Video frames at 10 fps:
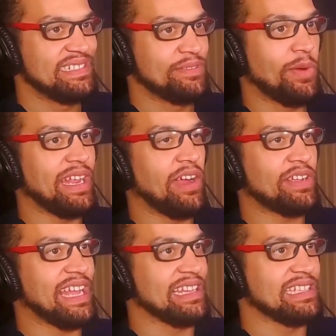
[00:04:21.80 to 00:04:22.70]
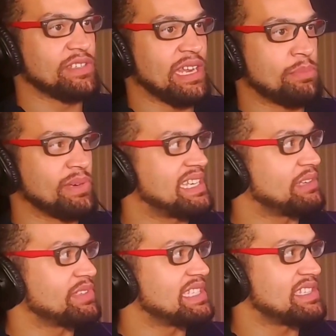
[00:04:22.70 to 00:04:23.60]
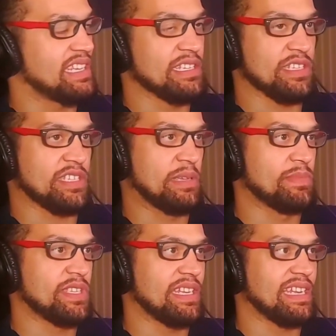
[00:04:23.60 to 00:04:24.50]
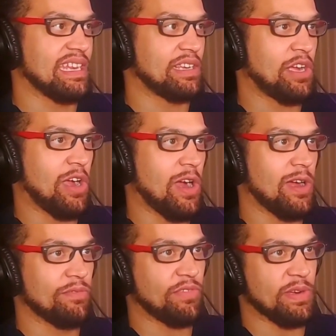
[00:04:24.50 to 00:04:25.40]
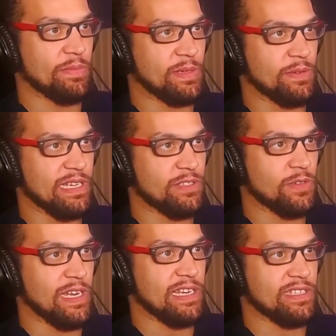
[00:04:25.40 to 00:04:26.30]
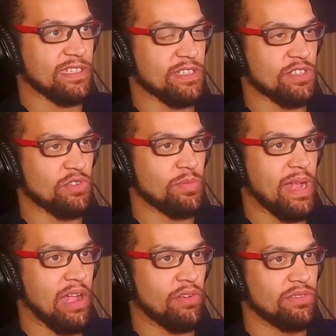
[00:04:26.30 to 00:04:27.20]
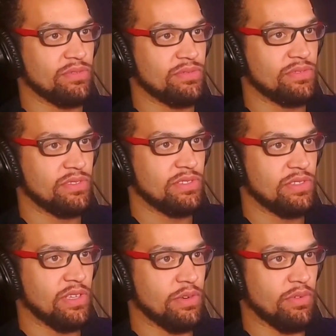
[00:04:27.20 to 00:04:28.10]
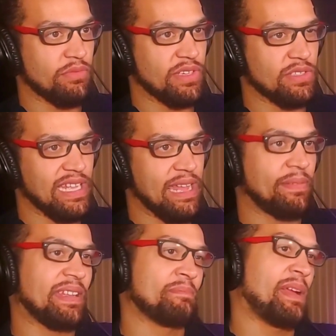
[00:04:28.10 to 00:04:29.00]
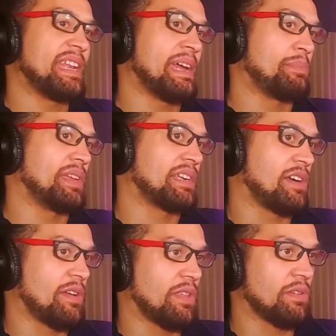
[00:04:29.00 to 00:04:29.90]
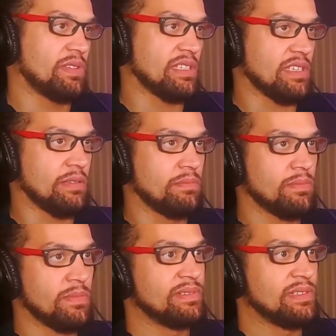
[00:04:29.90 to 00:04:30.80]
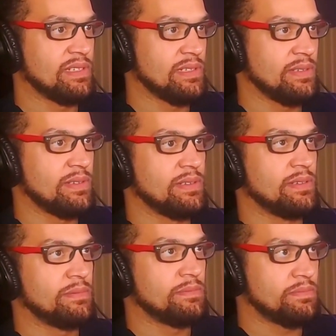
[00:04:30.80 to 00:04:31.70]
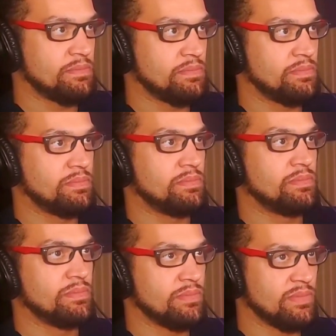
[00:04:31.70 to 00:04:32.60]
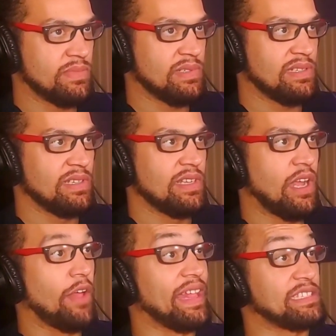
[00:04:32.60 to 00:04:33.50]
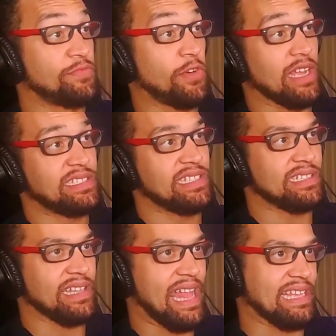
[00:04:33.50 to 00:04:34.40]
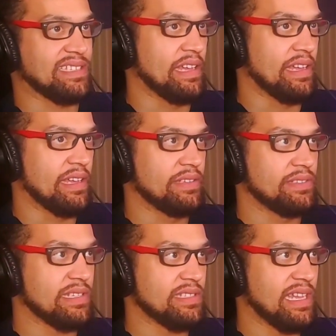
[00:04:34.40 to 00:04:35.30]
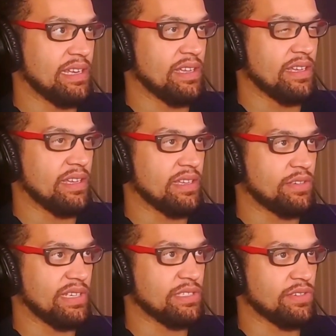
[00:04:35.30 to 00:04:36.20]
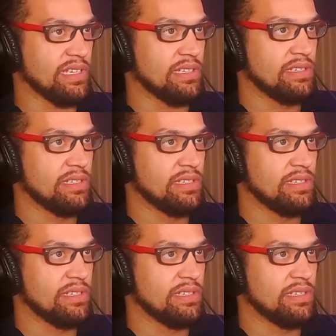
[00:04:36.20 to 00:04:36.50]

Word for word: What? Okay, let's try to predict what the scene is. Is him sitting on the car in front of a green screen? It's gonna zoom out and reveal that. That might not be a car though. Let's see. What you see is what you get. That's clarity. Oh, that's frosted glass. Uh, that's not a, a uh, green screen.